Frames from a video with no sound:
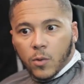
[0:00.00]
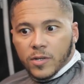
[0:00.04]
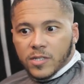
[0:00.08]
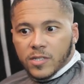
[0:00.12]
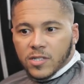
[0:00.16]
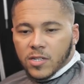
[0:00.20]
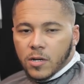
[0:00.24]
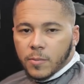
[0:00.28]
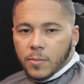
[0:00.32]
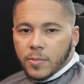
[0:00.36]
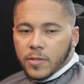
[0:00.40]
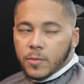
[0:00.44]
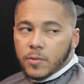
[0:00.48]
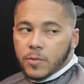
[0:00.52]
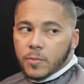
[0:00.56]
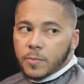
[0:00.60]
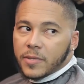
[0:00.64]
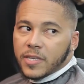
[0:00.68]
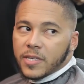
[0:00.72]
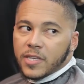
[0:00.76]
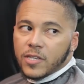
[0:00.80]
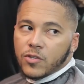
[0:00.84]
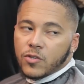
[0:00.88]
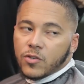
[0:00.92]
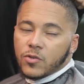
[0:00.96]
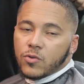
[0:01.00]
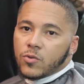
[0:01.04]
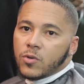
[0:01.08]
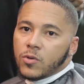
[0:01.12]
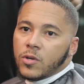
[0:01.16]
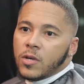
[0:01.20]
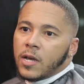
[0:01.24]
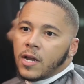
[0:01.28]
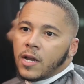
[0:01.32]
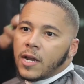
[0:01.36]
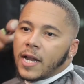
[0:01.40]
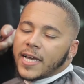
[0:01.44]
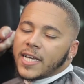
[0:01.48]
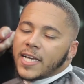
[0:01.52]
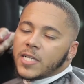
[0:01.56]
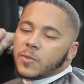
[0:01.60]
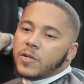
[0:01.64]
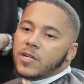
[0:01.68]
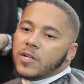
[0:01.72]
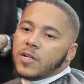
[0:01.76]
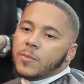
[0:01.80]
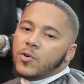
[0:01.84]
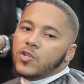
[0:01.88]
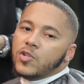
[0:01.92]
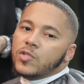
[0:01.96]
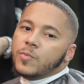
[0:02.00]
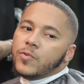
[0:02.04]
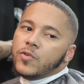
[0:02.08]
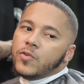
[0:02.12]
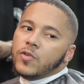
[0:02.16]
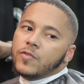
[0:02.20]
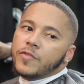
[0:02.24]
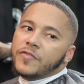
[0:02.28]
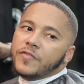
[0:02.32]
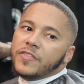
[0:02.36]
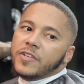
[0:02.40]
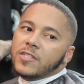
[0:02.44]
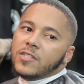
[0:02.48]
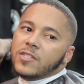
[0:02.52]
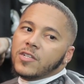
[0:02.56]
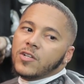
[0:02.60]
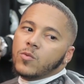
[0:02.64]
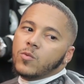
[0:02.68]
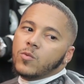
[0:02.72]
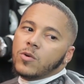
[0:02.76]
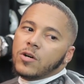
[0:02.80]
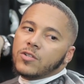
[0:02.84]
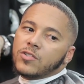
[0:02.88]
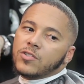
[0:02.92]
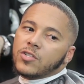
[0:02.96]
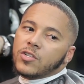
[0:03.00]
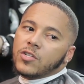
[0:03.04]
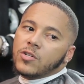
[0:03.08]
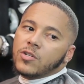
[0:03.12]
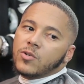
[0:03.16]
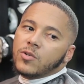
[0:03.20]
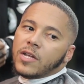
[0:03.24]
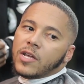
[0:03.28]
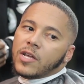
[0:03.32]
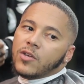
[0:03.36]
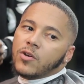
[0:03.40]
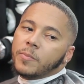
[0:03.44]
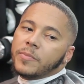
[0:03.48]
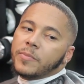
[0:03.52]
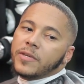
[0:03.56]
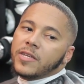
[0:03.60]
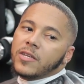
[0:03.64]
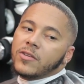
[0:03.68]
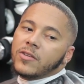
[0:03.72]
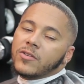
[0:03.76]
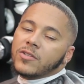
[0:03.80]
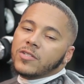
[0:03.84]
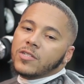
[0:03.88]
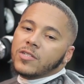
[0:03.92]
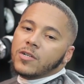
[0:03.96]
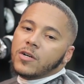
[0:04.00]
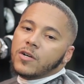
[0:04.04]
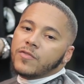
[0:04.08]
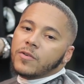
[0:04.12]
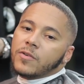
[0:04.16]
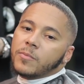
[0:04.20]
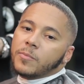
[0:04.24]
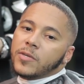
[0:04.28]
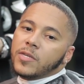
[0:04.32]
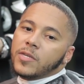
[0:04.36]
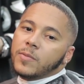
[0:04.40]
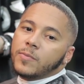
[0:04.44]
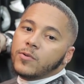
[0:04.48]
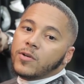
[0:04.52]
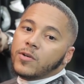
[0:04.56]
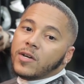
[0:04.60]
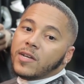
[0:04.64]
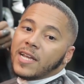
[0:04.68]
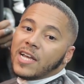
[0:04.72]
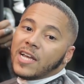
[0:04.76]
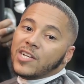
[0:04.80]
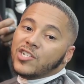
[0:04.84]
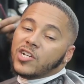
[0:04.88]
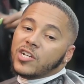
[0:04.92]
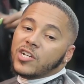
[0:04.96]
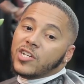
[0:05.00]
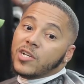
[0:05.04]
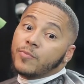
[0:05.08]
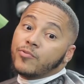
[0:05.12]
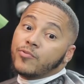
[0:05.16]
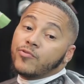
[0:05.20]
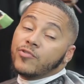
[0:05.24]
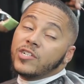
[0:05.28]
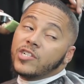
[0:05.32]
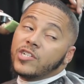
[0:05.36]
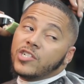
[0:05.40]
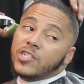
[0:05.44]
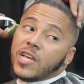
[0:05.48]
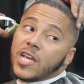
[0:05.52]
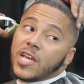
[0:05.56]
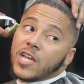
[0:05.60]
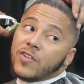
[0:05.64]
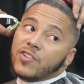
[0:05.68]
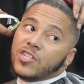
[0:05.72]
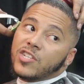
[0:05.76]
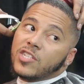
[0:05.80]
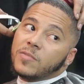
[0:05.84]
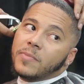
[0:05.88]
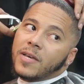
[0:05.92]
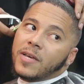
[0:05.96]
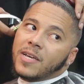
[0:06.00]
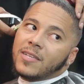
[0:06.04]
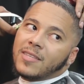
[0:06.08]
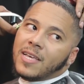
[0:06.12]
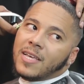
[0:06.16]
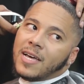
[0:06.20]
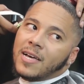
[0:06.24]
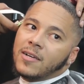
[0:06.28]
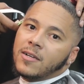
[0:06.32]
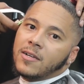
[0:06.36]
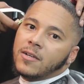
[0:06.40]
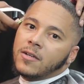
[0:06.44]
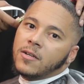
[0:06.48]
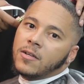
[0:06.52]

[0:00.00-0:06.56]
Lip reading: I always tell people, be you. Like, it's one of the most beautiful things in the world to know that you're being yourself and people can actually appreciate and respect that.